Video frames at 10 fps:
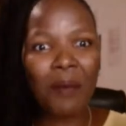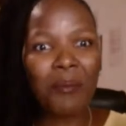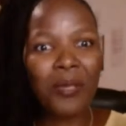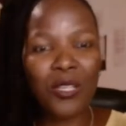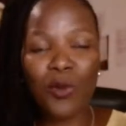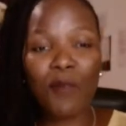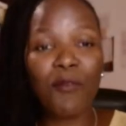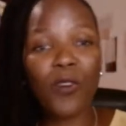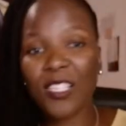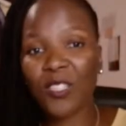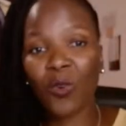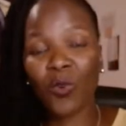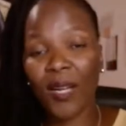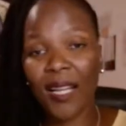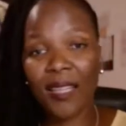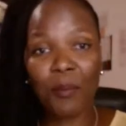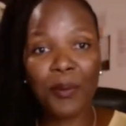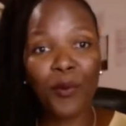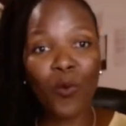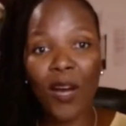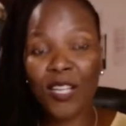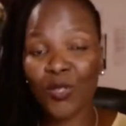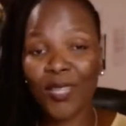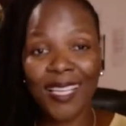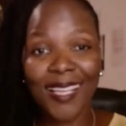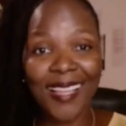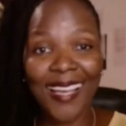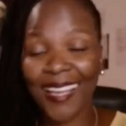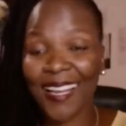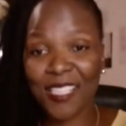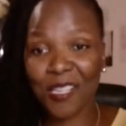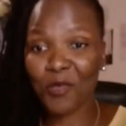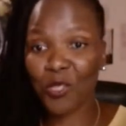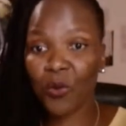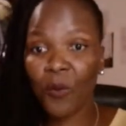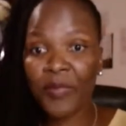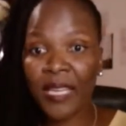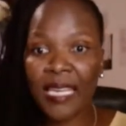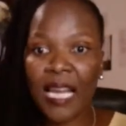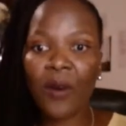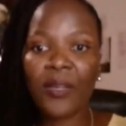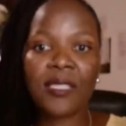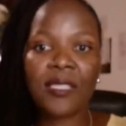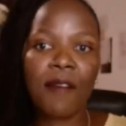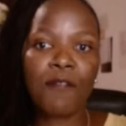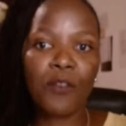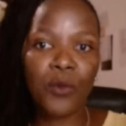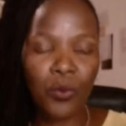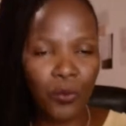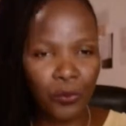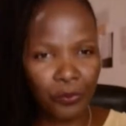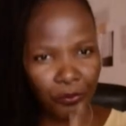because you're focusing on what other people want so that they can accept you, now it's time for you